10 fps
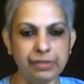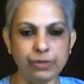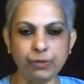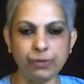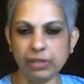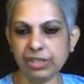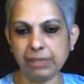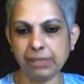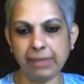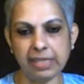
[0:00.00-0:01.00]
of
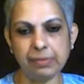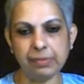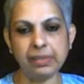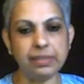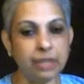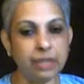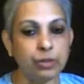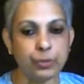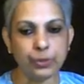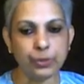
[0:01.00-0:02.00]
watershed management in
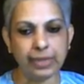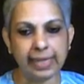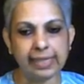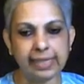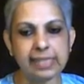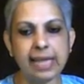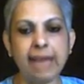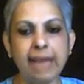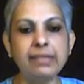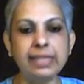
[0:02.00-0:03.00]
drought prone areas
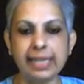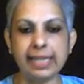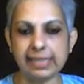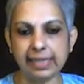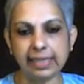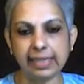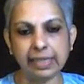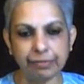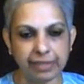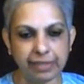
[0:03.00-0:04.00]
have a cascading
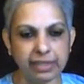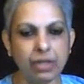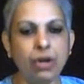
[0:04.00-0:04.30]
effect